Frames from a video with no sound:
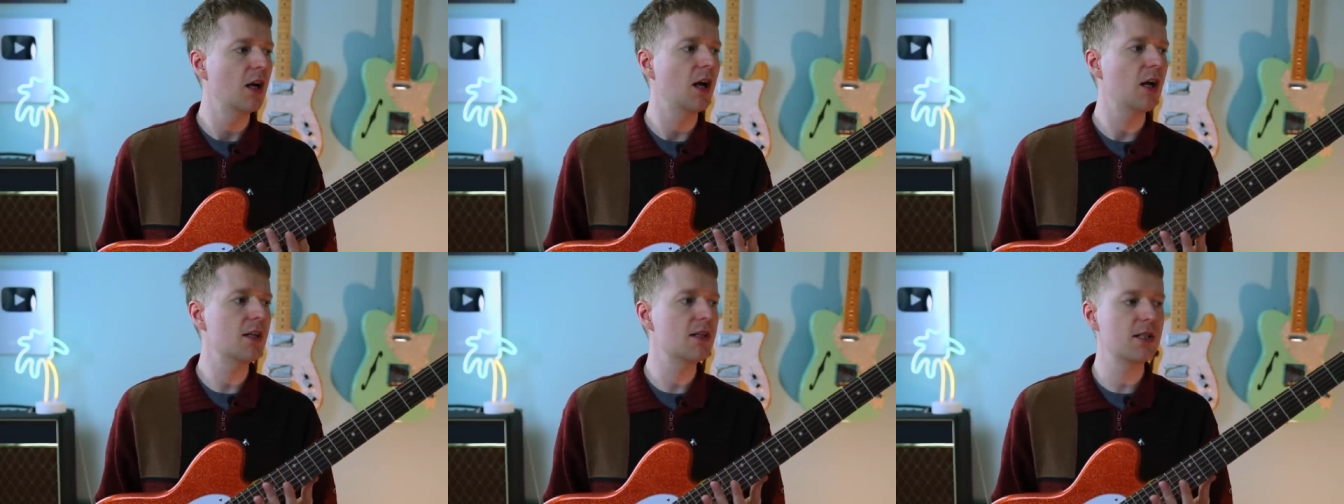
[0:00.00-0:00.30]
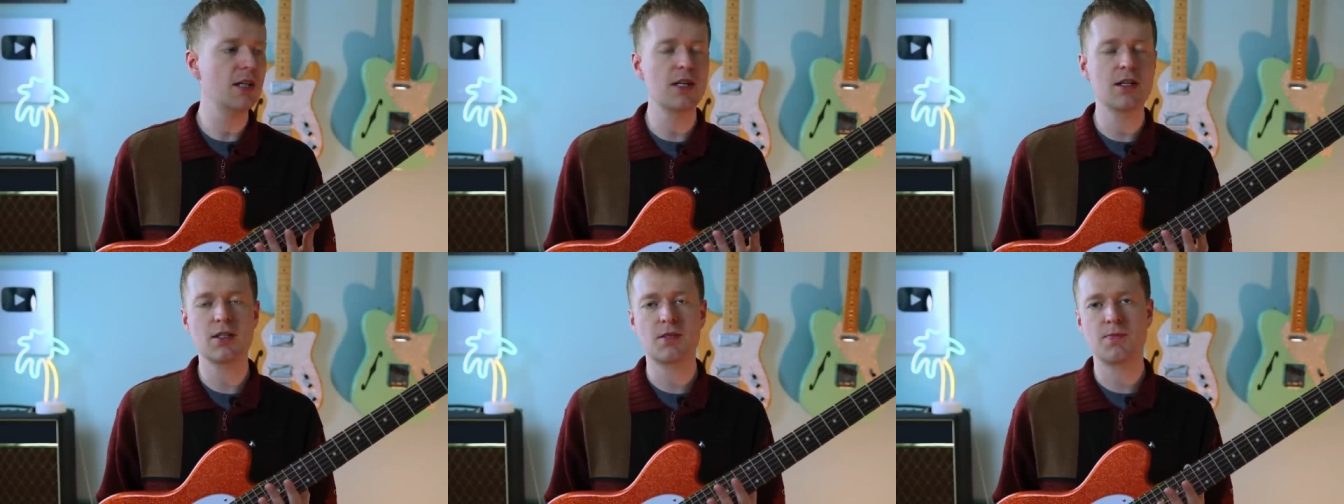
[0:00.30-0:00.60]
I'd
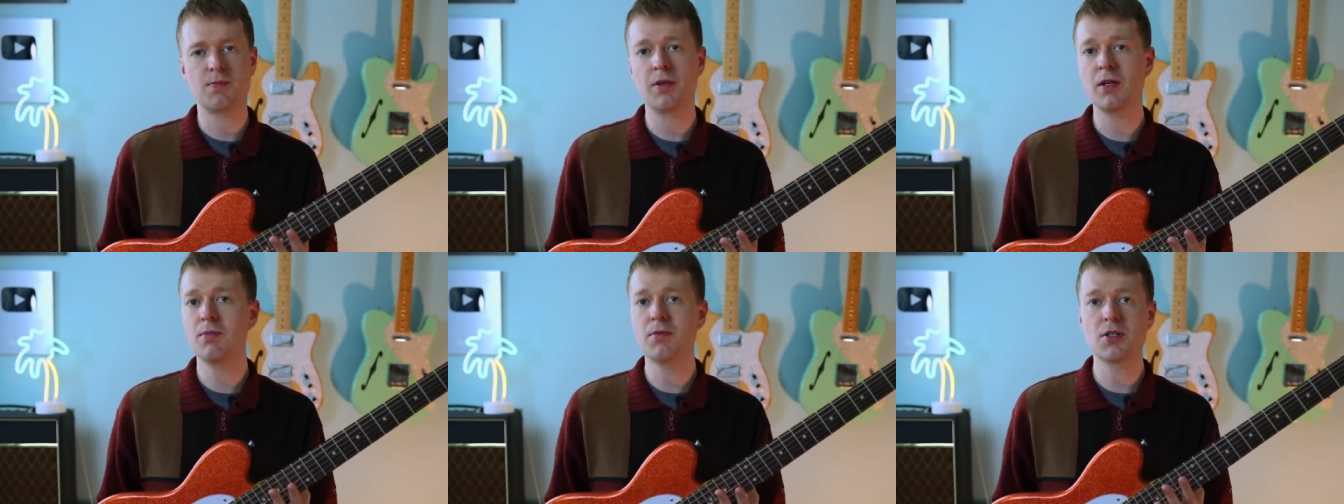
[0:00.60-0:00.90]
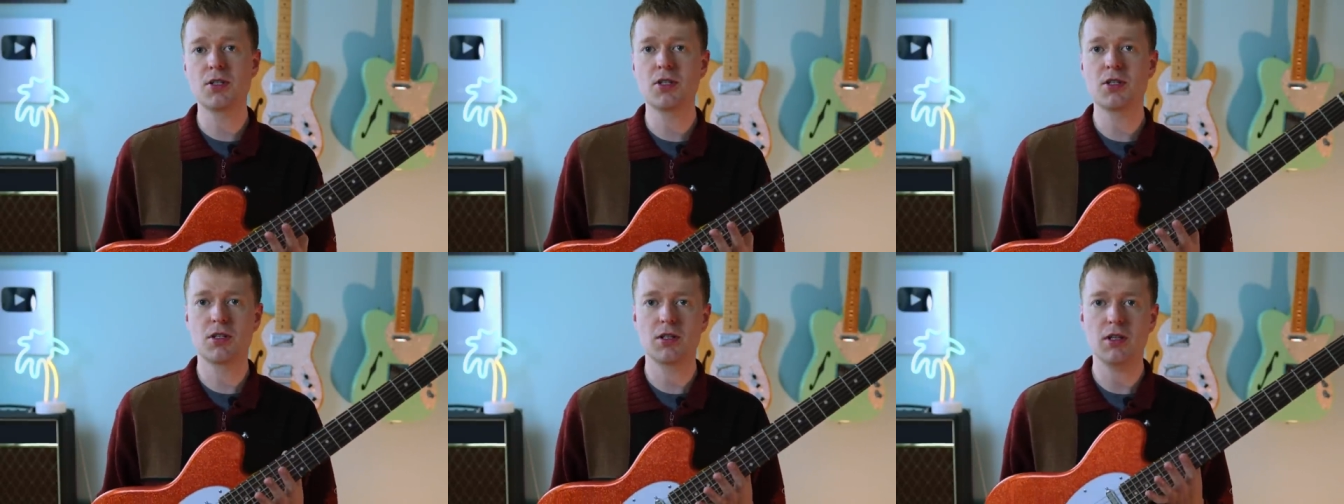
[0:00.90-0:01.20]
say it's pretty
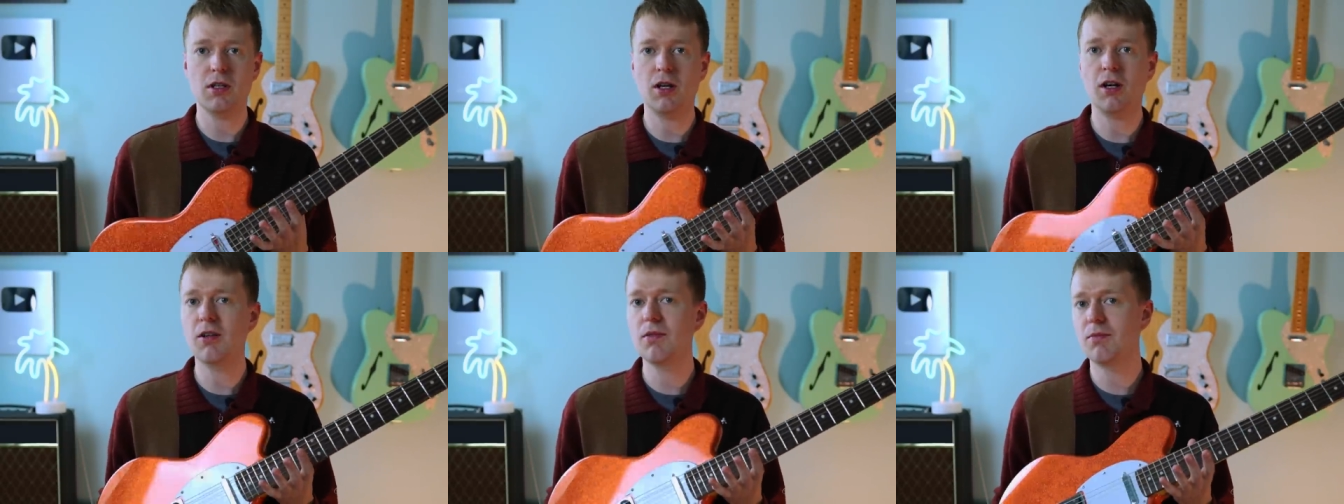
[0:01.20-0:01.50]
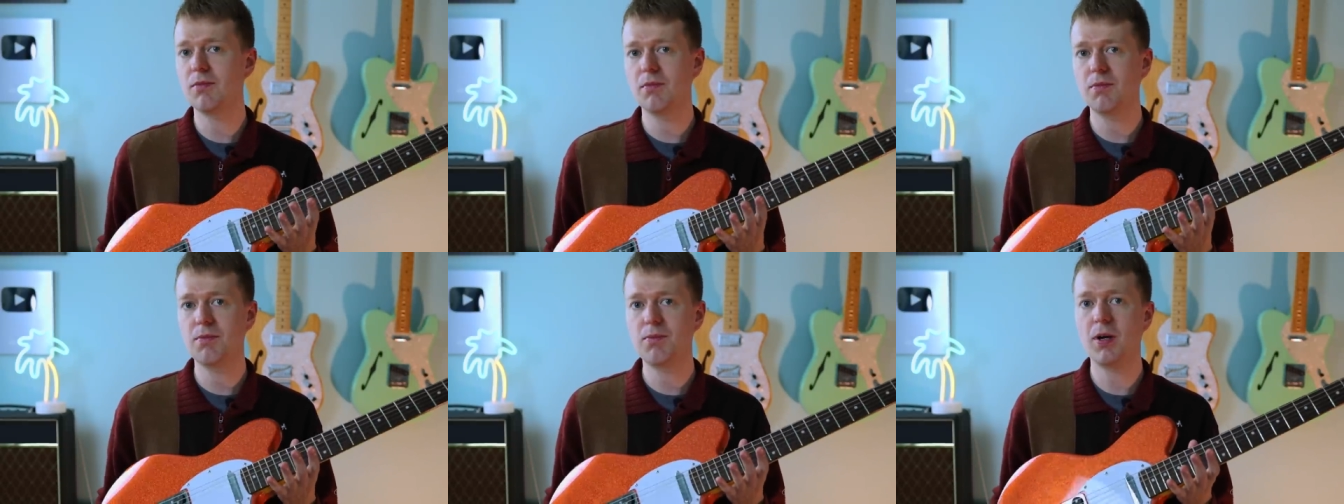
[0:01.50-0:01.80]
much
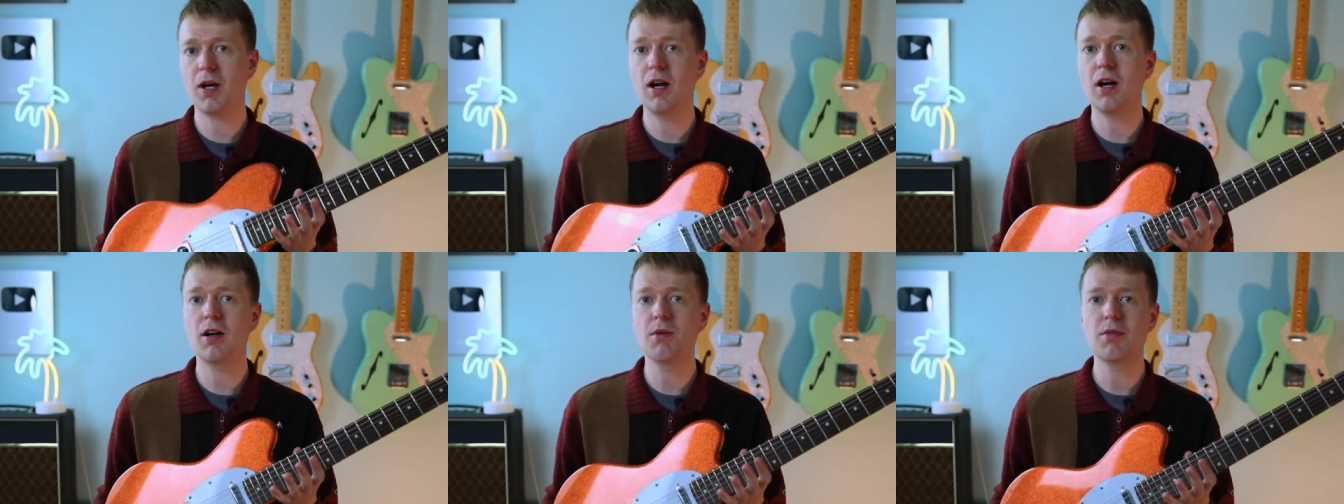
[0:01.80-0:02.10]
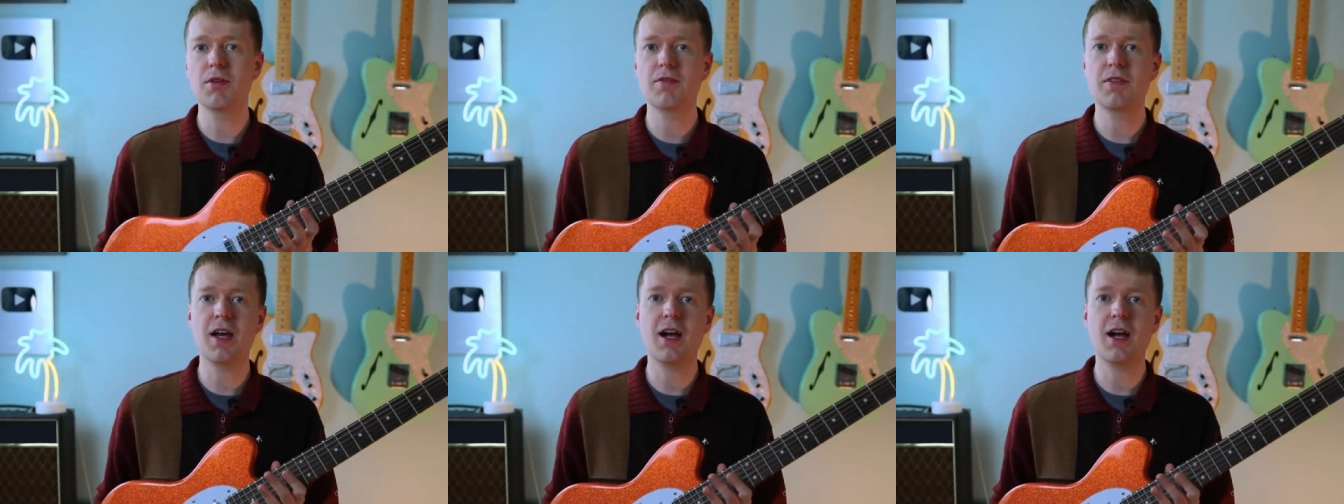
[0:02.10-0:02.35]
on par with